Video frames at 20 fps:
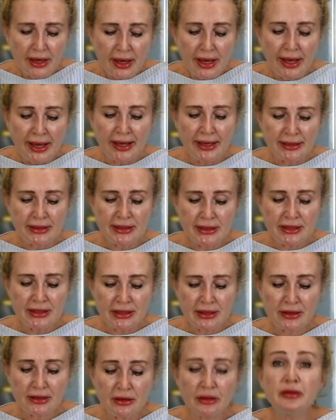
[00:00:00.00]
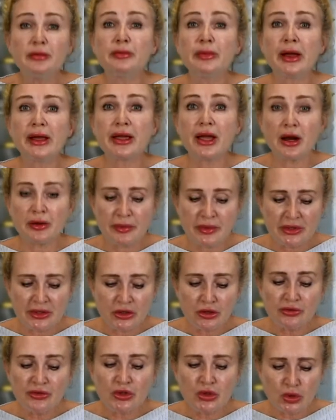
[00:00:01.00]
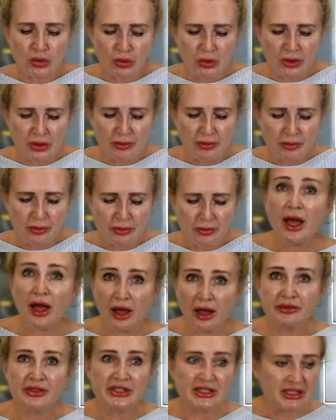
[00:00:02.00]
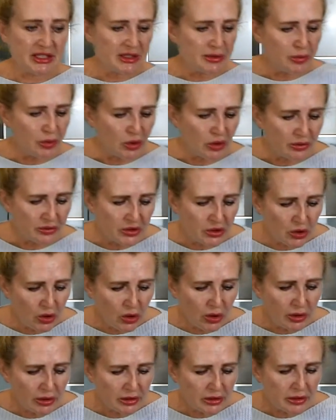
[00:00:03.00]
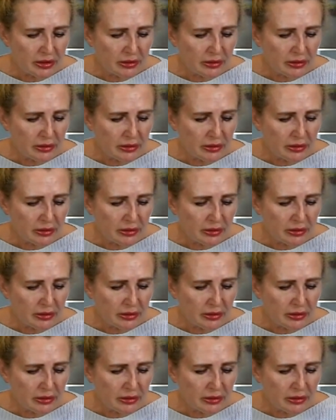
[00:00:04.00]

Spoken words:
and bicarbonate of soda. Half a teaspoon of salt,